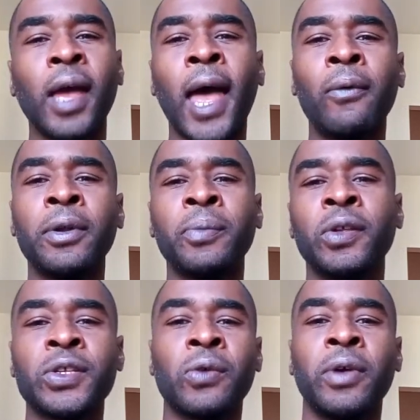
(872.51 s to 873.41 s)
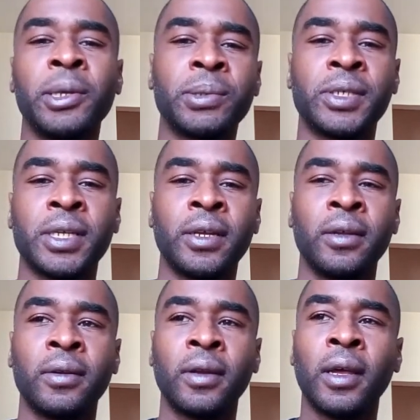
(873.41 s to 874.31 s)
I wouldn't be so interested
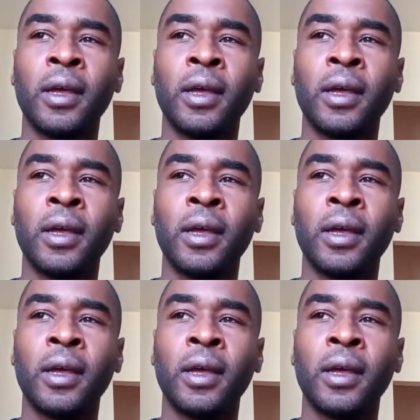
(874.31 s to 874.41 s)
in